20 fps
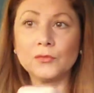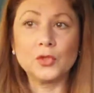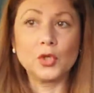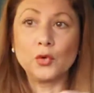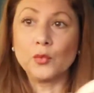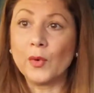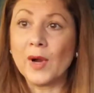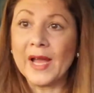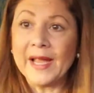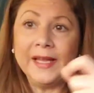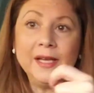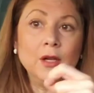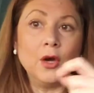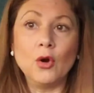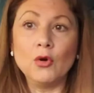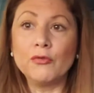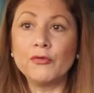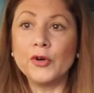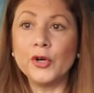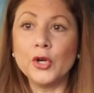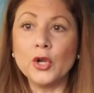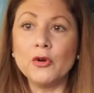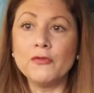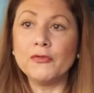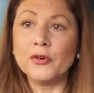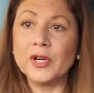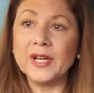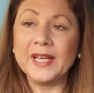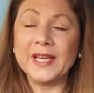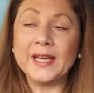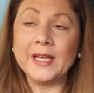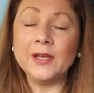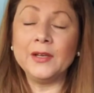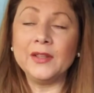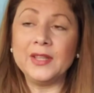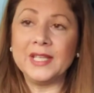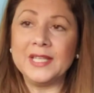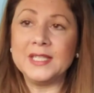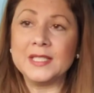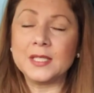to write over and over again.